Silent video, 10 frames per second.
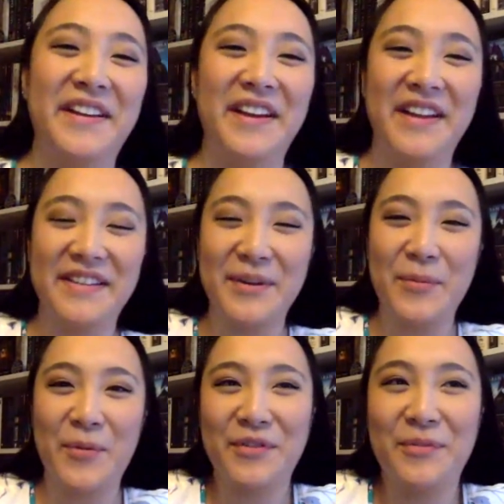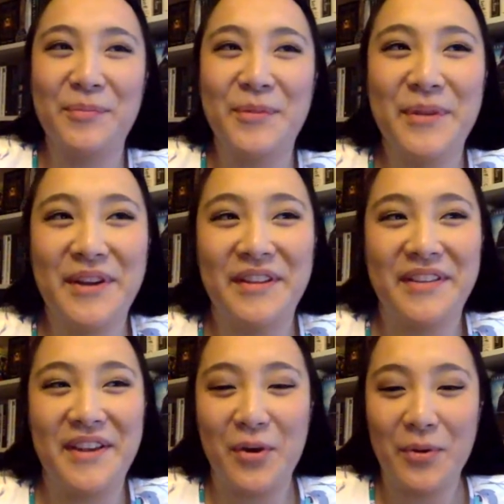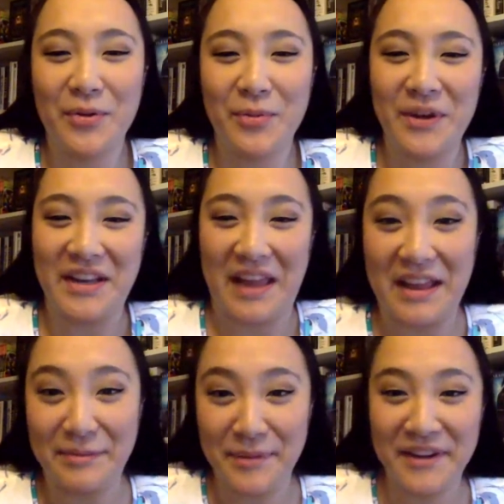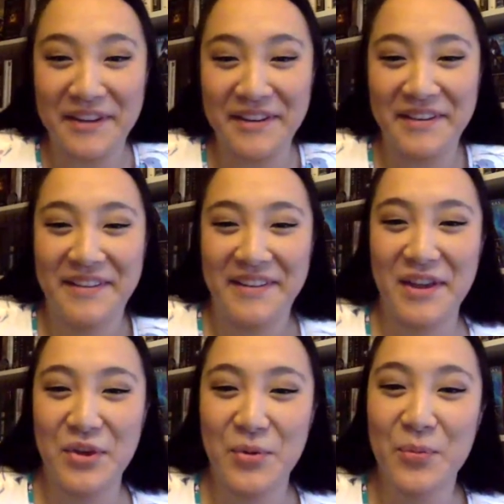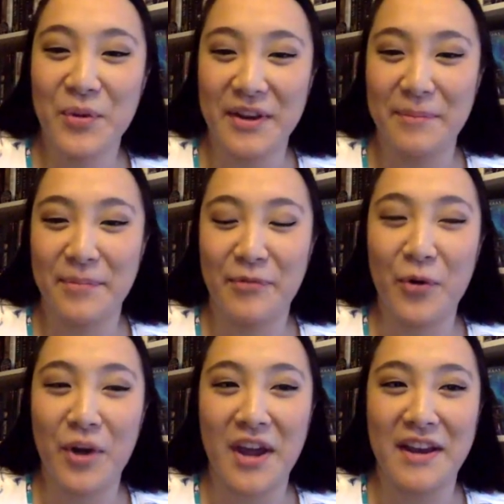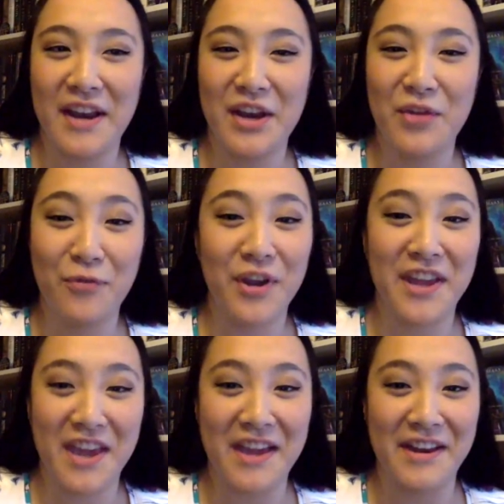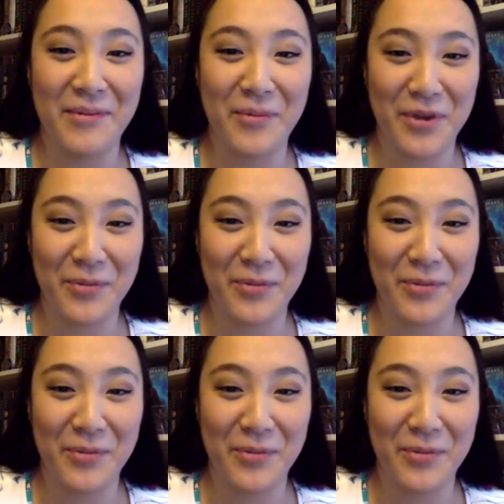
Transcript: I guess it works for me because I always read it last minute. And you read yeah. it beforehand and you forget what you